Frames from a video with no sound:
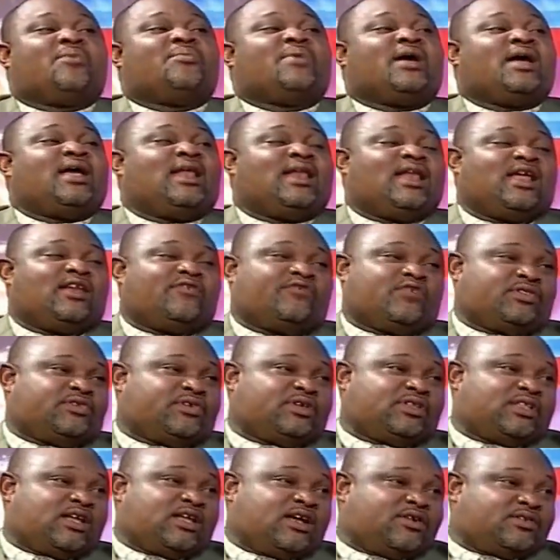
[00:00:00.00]
can buy a land
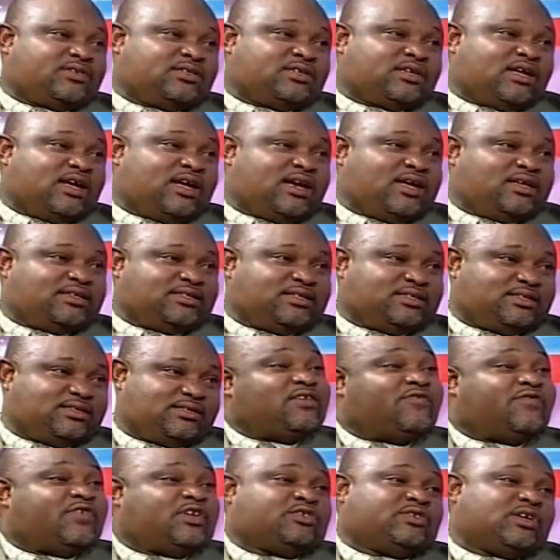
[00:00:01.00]
for three thousand Ghana.
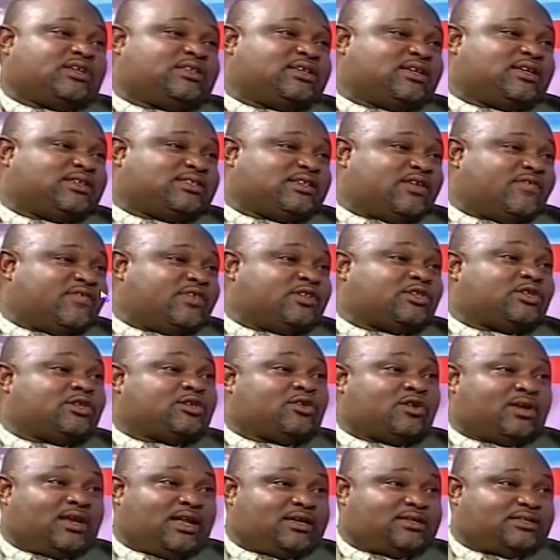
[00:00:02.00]
They can
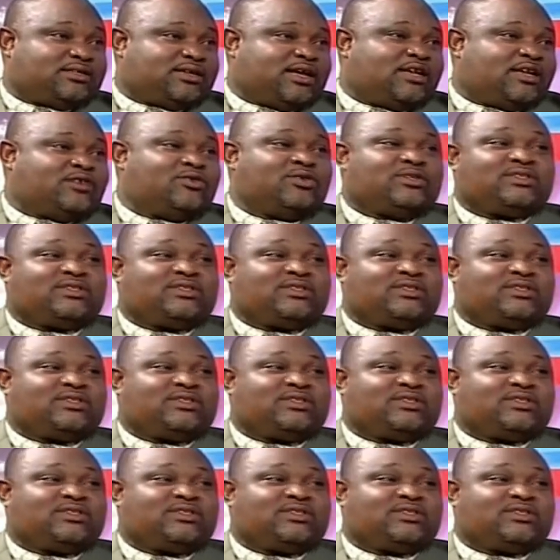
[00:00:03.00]
never use part